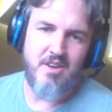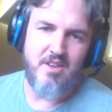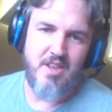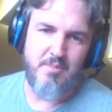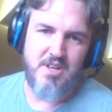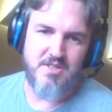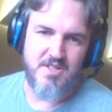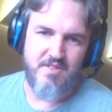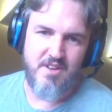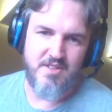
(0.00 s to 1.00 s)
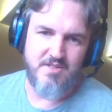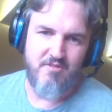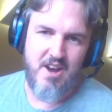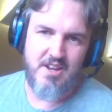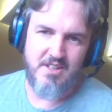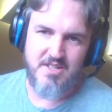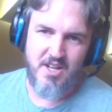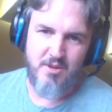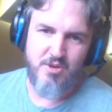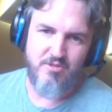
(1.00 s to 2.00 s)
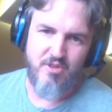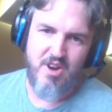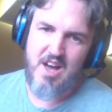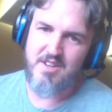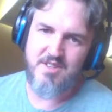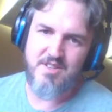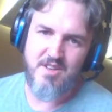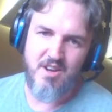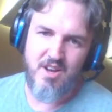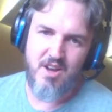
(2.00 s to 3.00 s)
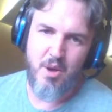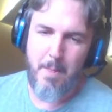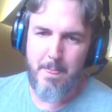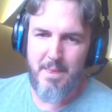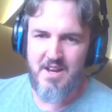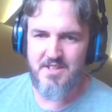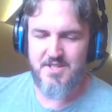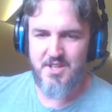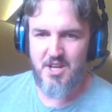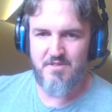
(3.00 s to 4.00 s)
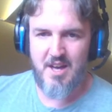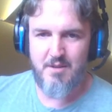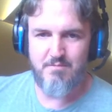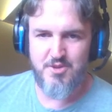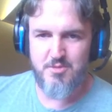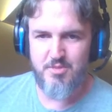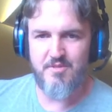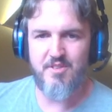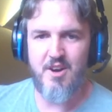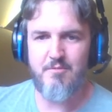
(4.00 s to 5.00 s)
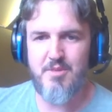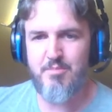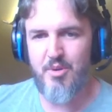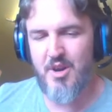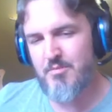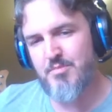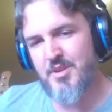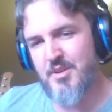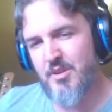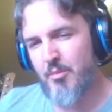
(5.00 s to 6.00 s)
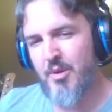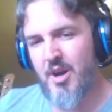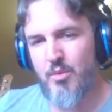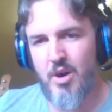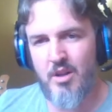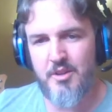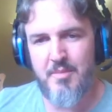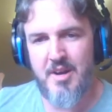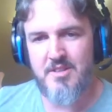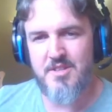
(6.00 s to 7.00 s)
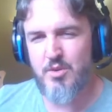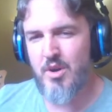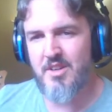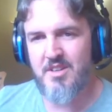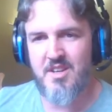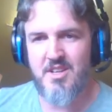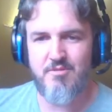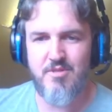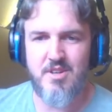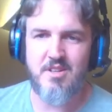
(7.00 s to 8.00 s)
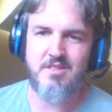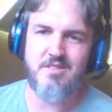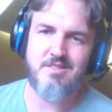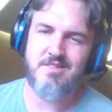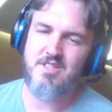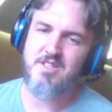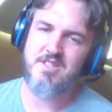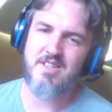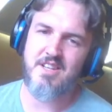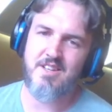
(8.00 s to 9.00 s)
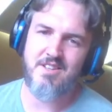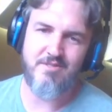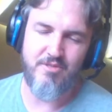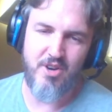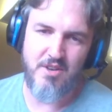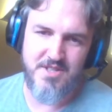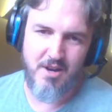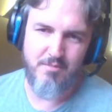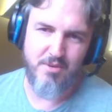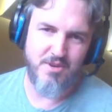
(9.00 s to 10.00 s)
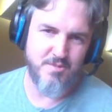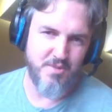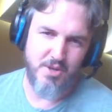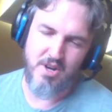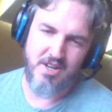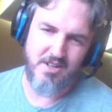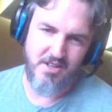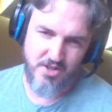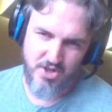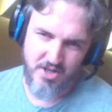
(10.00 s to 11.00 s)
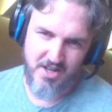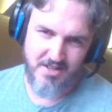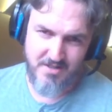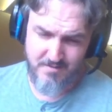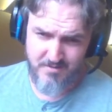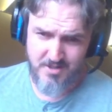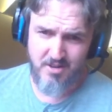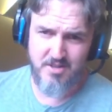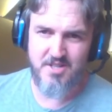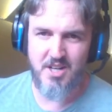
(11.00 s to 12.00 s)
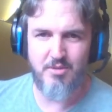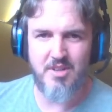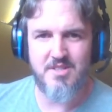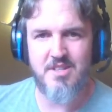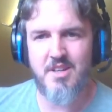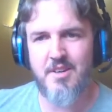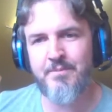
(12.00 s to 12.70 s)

That means this rating is going to move around either side of that 2.5 midpoint, but not by a wild amount. So you won't get any real slick 5-star Buras, but you won't get any shithouse 0-star ones either.